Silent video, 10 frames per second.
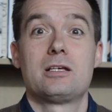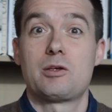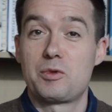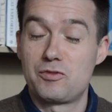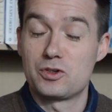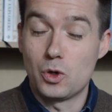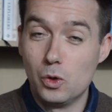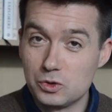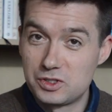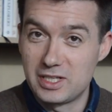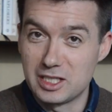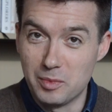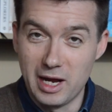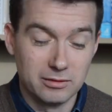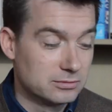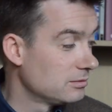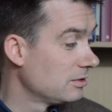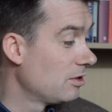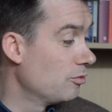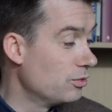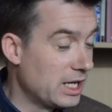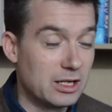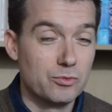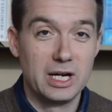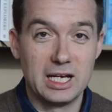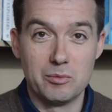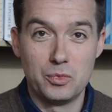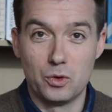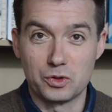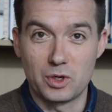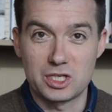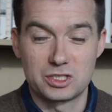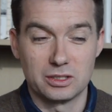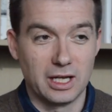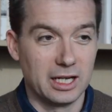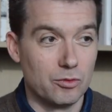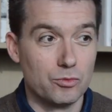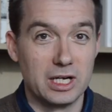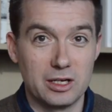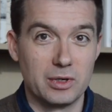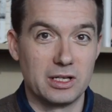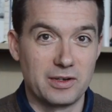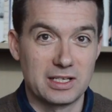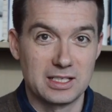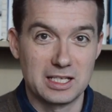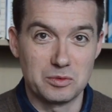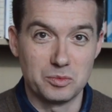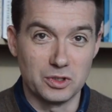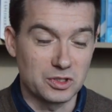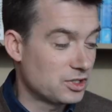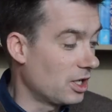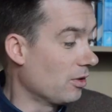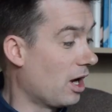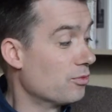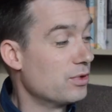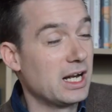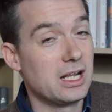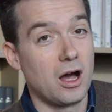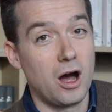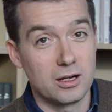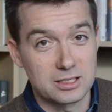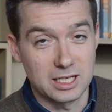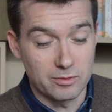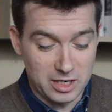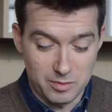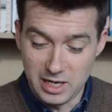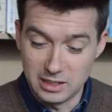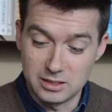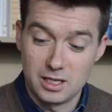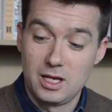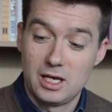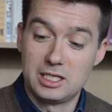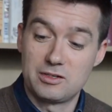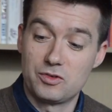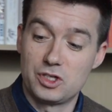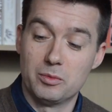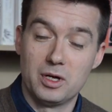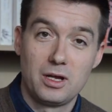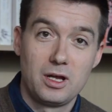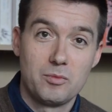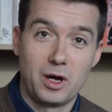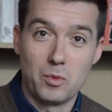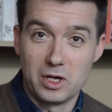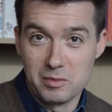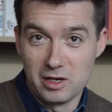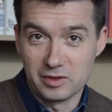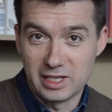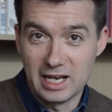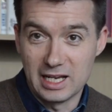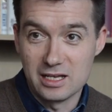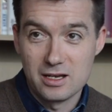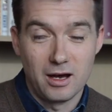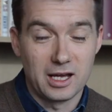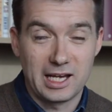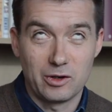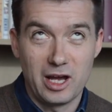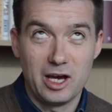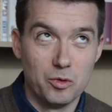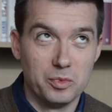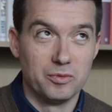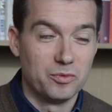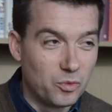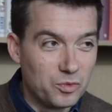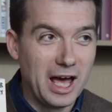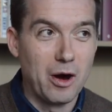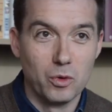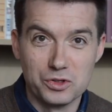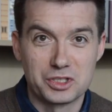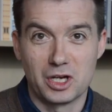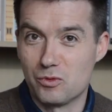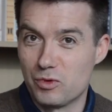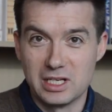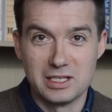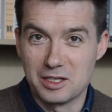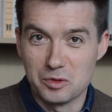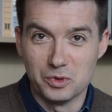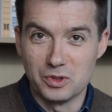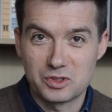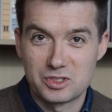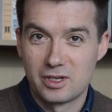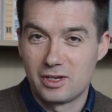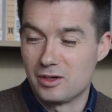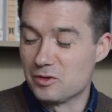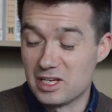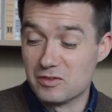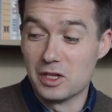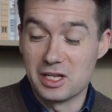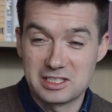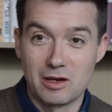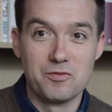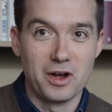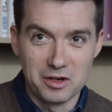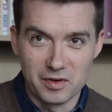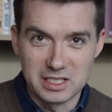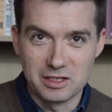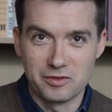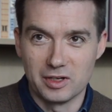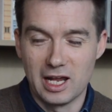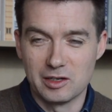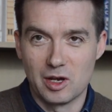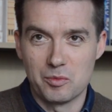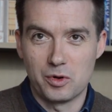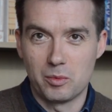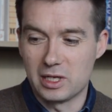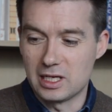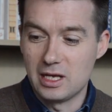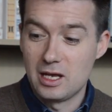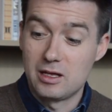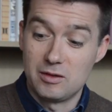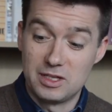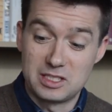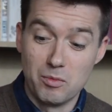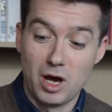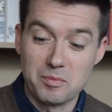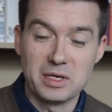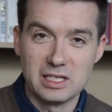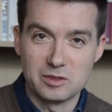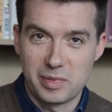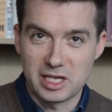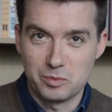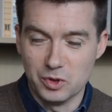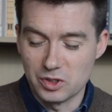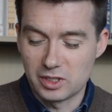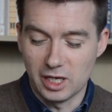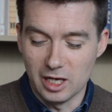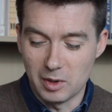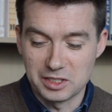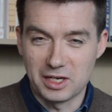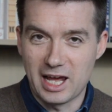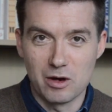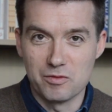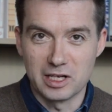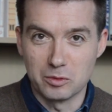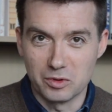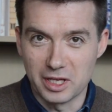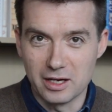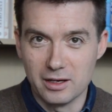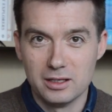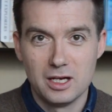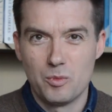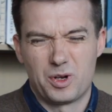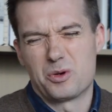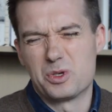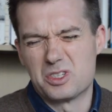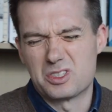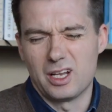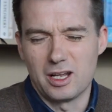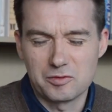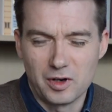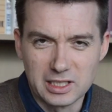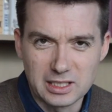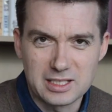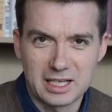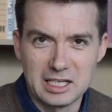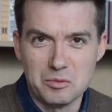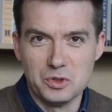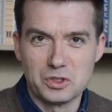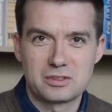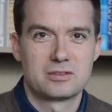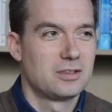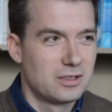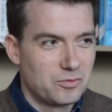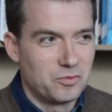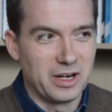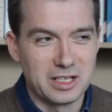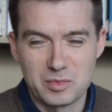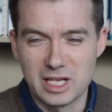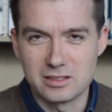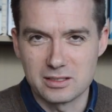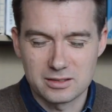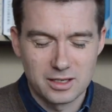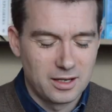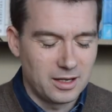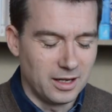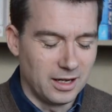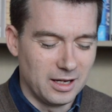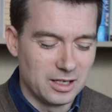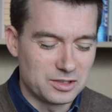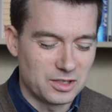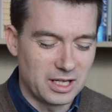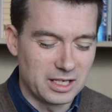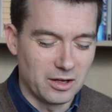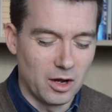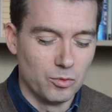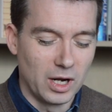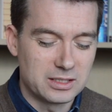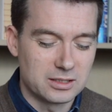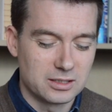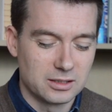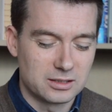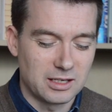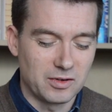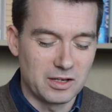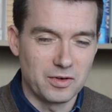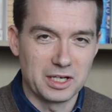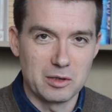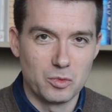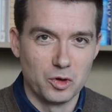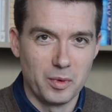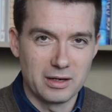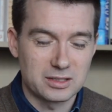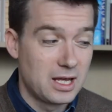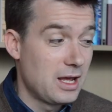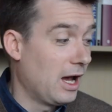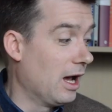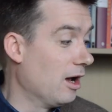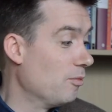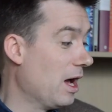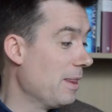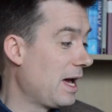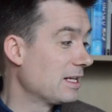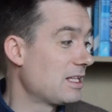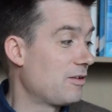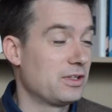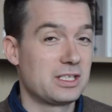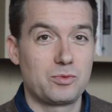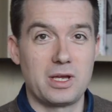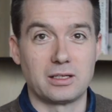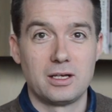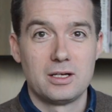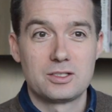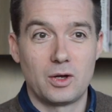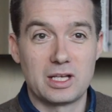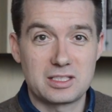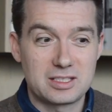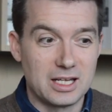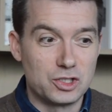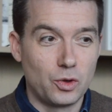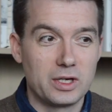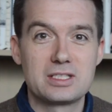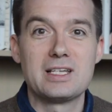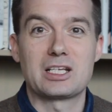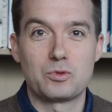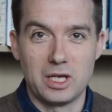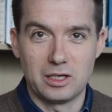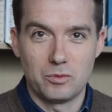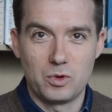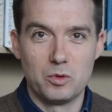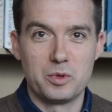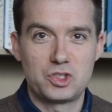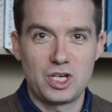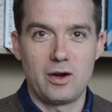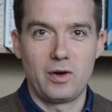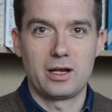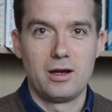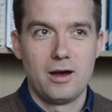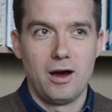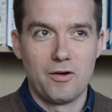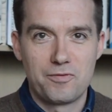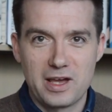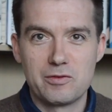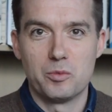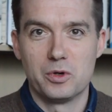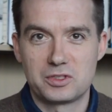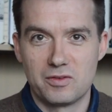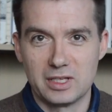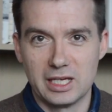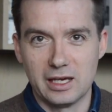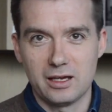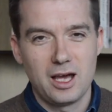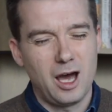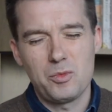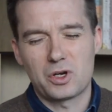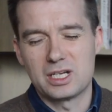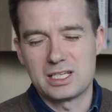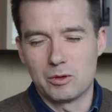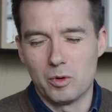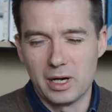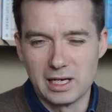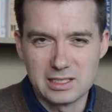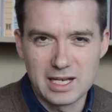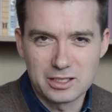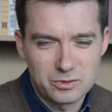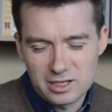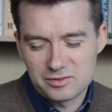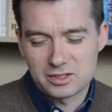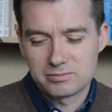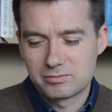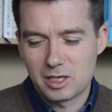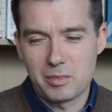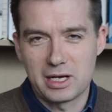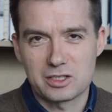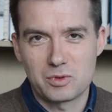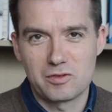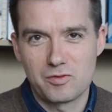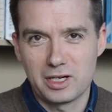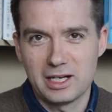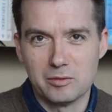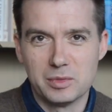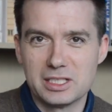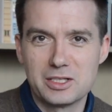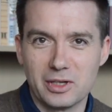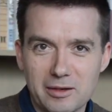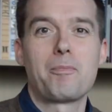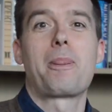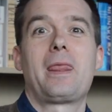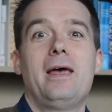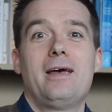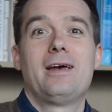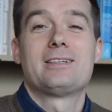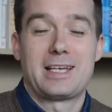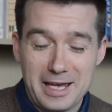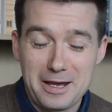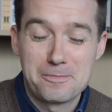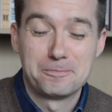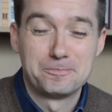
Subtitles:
Something for us all to think about. Really, really important question and a really, really fascinating book. So I really heartily recommend A Different Drummer by William Melvin Kelley. I cannot help but now want to go and read his other books, even though they sound very, very different, and probably this might be his best book. I don't know how available they are, but I always used to like finding secondhand books various places. So there you go, a writer to definitely find out more about. And that is that for this week. So as I said, join us next week. We will be sharing our favourite books of the year. I'm not going to tell you what mine is yet. You'll have to come back next week and find out. But until then, take care.